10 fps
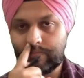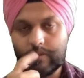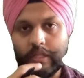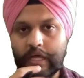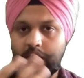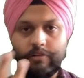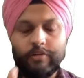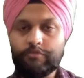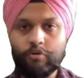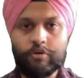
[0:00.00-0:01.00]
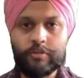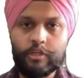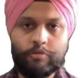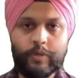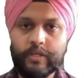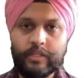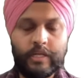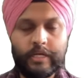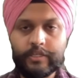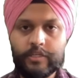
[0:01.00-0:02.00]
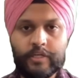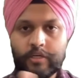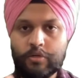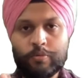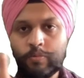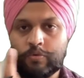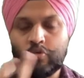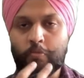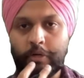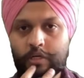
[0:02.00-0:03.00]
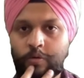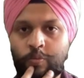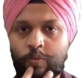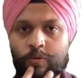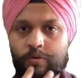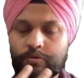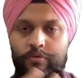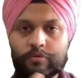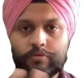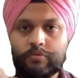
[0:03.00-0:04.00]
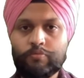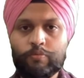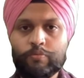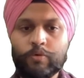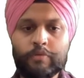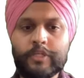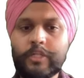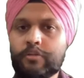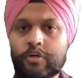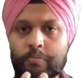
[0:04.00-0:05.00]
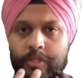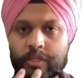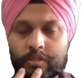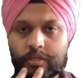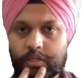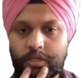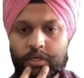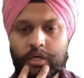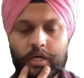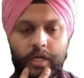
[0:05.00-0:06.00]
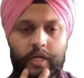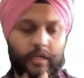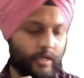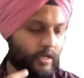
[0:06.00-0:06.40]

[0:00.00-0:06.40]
Their focus is winning the election at no matter whatever the circumstances are there, right?